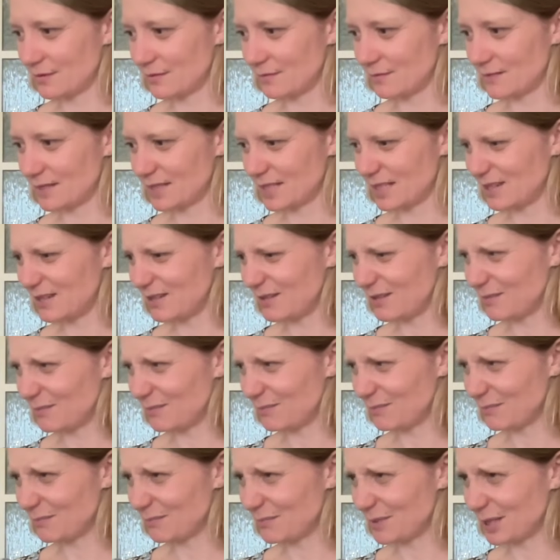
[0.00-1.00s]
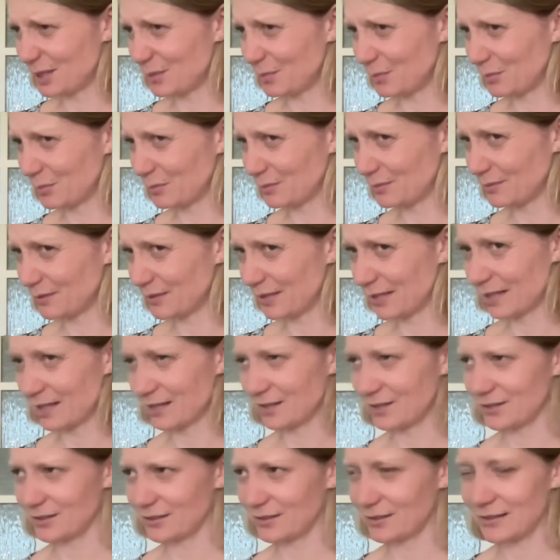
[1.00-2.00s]
see people
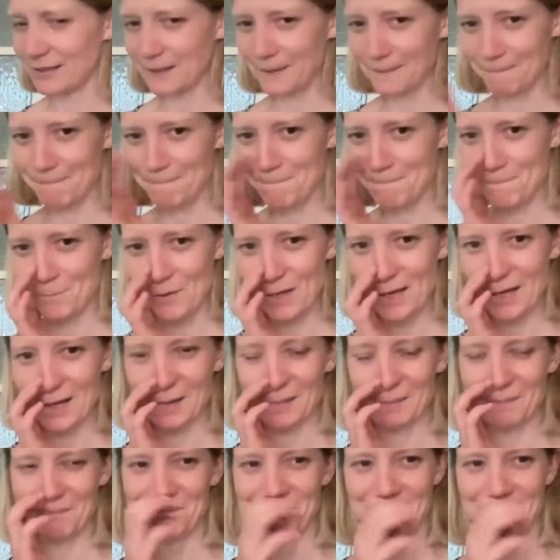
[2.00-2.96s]
occasionally. Yeah,